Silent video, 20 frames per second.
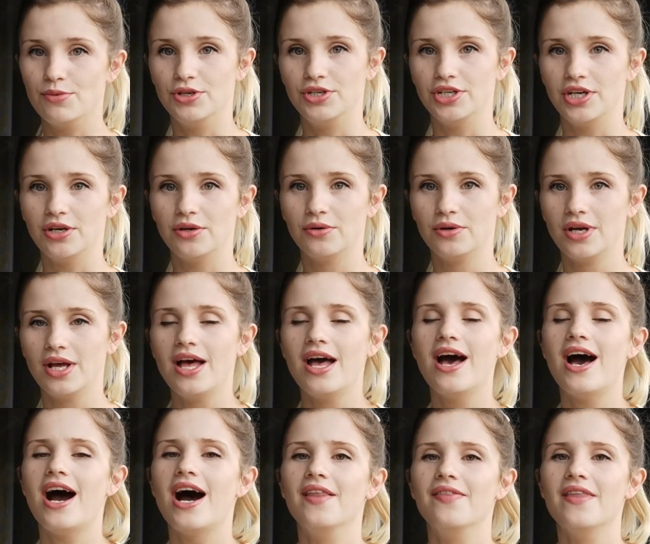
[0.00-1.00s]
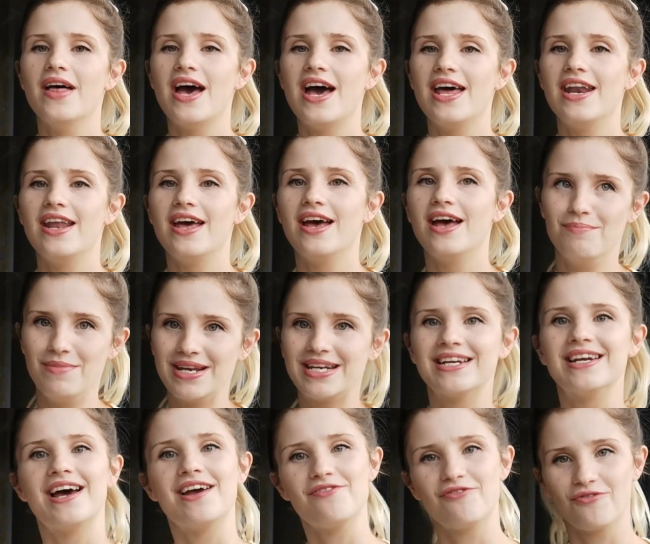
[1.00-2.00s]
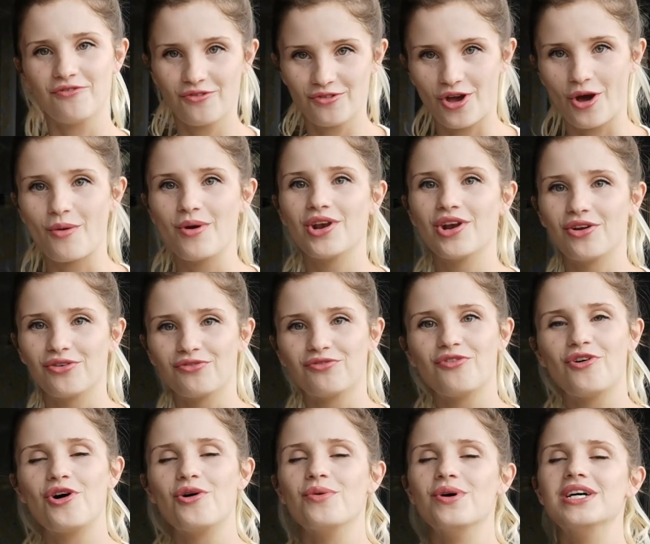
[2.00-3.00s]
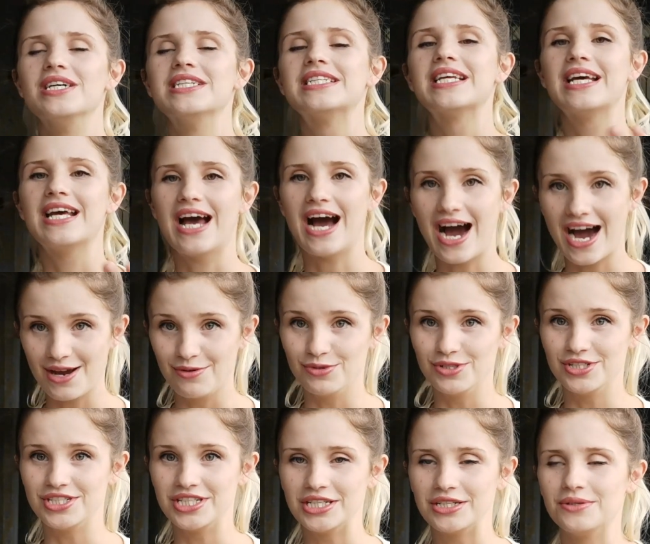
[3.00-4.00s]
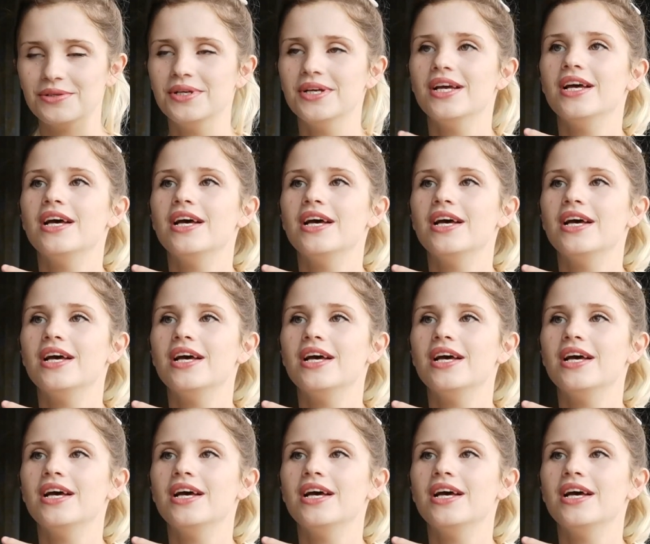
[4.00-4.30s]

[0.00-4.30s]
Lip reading: would do. And then midnight going on forward, I would do.